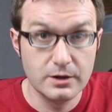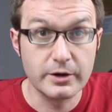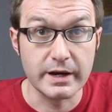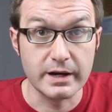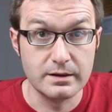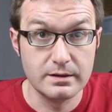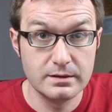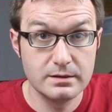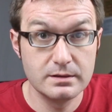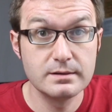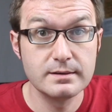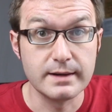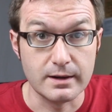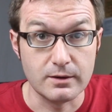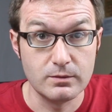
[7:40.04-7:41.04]
Okay,
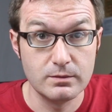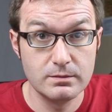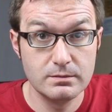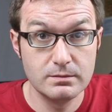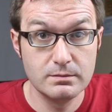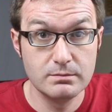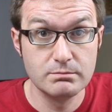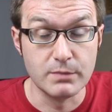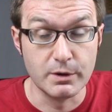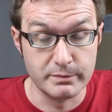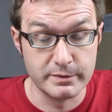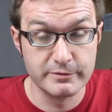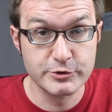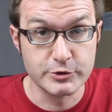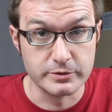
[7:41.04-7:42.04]
now,
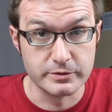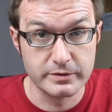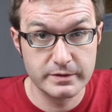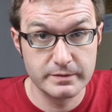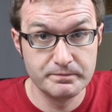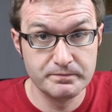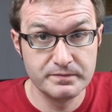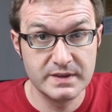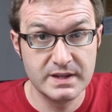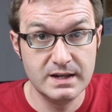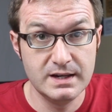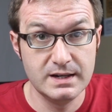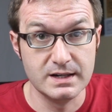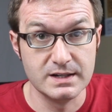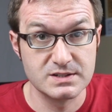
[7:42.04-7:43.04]
moment of truth.
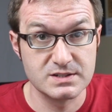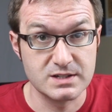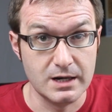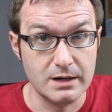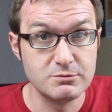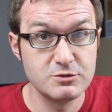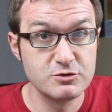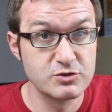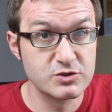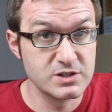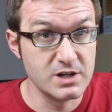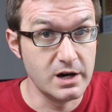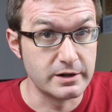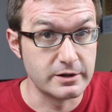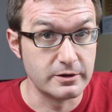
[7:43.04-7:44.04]
It's time to
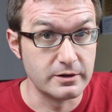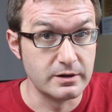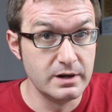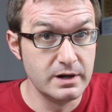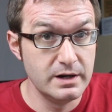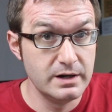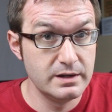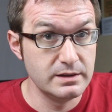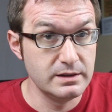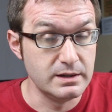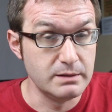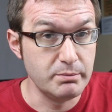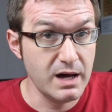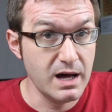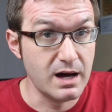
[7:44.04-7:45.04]
solder
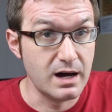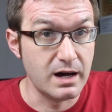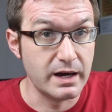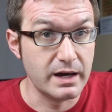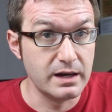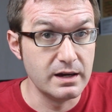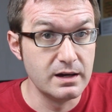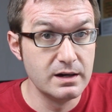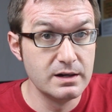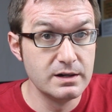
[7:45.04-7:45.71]
the Pi